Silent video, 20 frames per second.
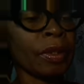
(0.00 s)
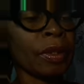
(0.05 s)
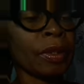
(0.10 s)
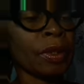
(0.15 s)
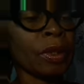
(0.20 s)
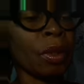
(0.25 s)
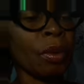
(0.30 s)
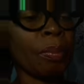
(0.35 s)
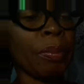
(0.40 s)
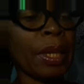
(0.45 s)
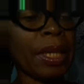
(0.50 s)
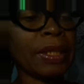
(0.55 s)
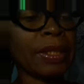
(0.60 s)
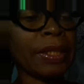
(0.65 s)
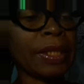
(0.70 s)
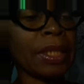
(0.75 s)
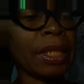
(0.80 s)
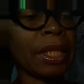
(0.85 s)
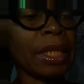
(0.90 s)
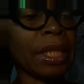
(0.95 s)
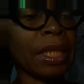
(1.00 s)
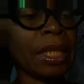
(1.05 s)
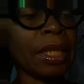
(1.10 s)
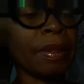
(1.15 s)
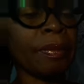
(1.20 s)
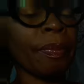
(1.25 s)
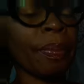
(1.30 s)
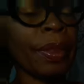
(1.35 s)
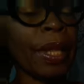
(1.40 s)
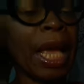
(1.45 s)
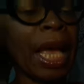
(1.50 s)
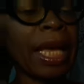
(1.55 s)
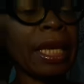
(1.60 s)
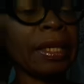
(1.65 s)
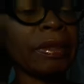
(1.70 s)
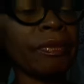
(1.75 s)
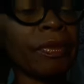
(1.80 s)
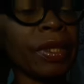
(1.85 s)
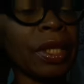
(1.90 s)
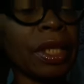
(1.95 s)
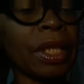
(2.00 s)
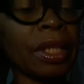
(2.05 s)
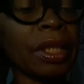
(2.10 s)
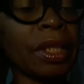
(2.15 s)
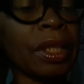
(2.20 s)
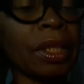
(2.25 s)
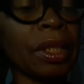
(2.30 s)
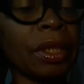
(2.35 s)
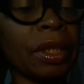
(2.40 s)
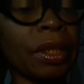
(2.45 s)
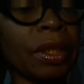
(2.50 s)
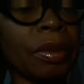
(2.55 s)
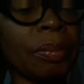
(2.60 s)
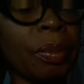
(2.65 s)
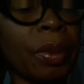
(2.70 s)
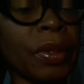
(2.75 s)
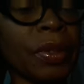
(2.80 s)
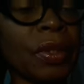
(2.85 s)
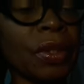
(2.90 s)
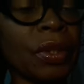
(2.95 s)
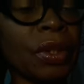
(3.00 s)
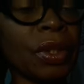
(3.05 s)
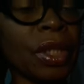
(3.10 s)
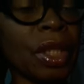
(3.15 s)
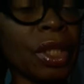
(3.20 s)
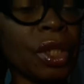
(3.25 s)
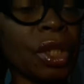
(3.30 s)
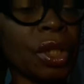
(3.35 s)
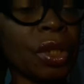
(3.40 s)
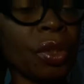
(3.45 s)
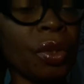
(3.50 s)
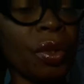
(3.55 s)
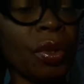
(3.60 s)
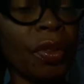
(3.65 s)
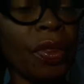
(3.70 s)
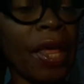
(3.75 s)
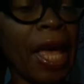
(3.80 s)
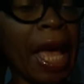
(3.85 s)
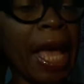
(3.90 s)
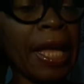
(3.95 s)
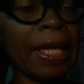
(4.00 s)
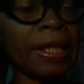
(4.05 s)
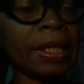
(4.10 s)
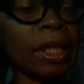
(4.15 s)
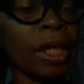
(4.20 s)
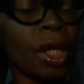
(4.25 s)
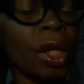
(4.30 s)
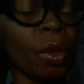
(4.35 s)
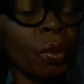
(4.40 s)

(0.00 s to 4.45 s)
So basically, I have done a presentation on that,